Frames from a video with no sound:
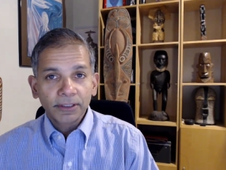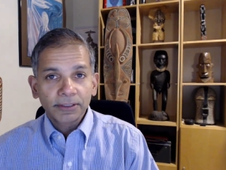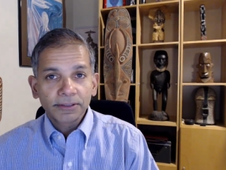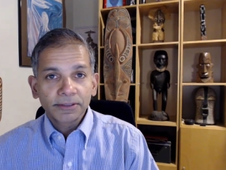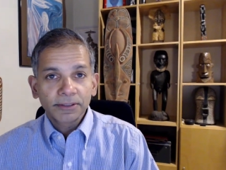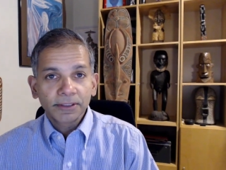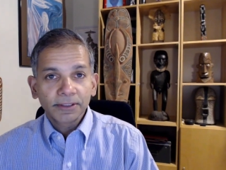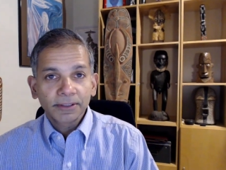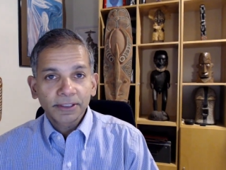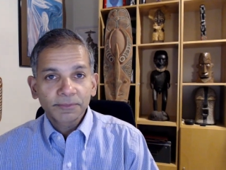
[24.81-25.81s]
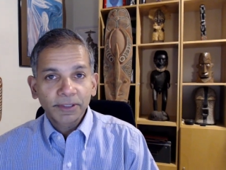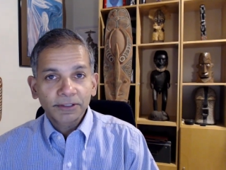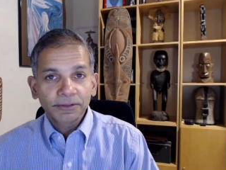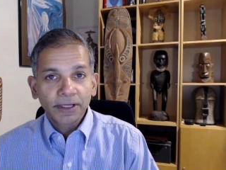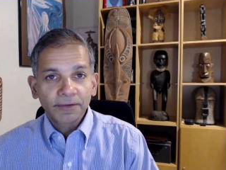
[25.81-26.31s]
I just didn't
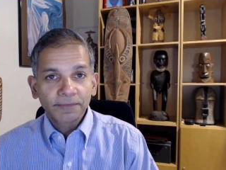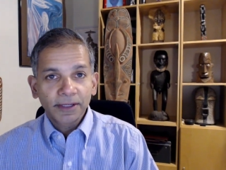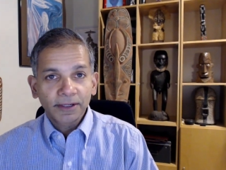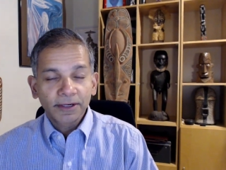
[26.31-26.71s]
expect to have that